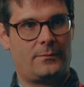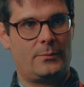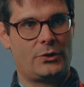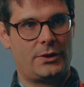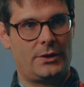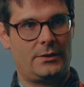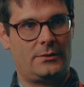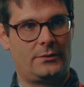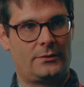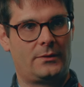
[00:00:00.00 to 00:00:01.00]

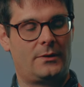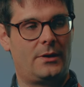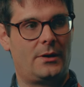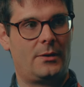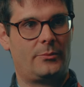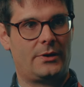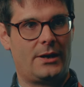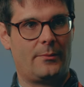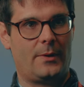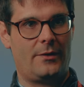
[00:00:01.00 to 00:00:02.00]
machines. Um, so
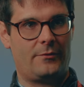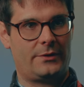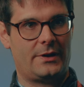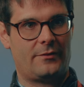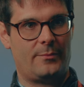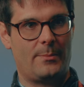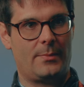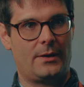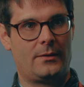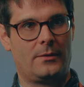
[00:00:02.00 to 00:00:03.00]
now every staff
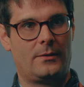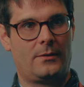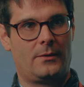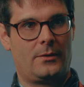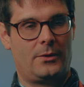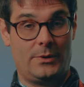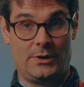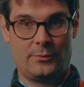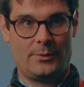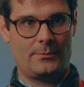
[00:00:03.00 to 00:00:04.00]
member who
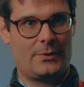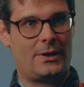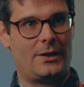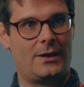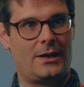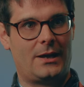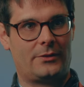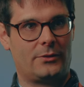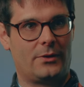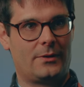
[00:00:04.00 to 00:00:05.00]
needs one uh,
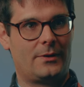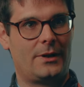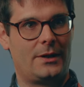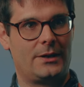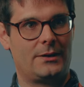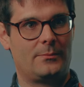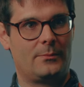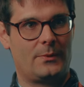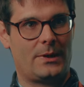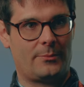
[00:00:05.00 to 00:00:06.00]
has got a
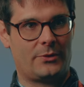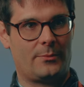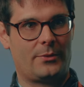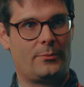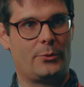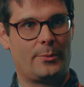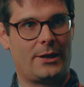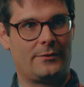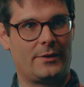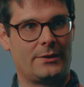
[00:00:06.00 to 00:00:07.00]
laptop or
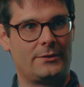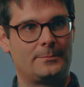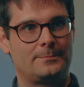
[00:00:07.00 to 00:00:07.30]
mobile device.